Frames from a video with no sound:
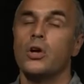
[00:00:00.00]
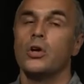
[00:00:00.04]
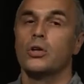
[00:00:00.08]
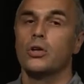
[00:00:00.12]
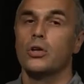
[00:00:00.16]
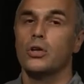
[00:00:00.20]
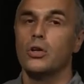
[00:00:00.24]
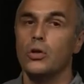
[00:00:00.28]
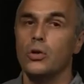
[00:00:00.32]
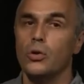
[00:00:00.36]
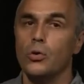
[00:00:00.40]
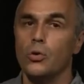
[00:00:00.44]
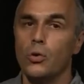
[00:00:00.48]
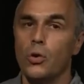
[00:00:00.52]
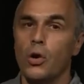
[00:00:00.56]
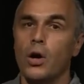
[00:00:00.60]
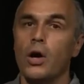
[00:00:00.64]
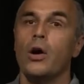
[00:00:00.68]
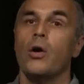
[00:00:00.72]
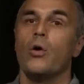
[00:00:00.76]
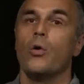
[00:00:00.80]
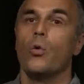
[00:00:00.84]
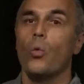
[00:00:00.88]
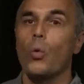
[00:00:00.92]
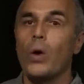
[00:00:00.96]
glue,
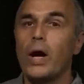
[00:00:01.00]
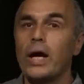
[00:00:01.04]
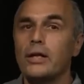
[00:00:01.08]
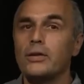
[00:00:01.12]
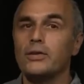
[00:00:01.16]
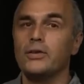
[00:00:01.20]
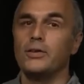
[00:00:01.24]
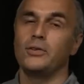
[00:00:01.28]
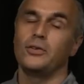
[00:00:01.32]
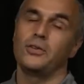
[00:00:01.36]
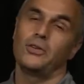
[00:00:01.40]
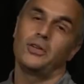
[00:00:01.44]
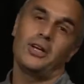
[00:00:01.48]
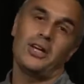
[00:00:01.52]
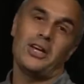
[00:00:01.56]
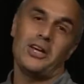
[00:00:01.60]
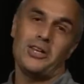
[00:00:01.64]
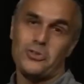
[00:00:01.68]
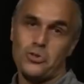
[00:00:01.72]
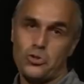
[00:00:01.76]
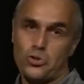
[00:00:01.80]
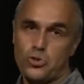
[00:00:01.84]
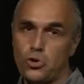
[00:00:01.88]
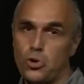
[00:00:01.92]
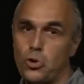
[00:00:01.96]
welding, and
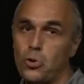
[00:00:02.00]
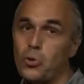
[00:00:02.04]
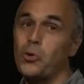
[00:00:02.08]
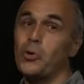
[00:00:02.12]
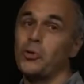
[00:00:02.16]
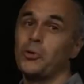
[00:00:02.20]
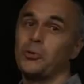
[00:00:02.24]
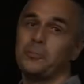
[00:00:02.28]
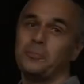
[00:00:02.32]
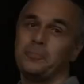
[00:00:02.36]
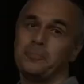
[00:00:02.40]
so on.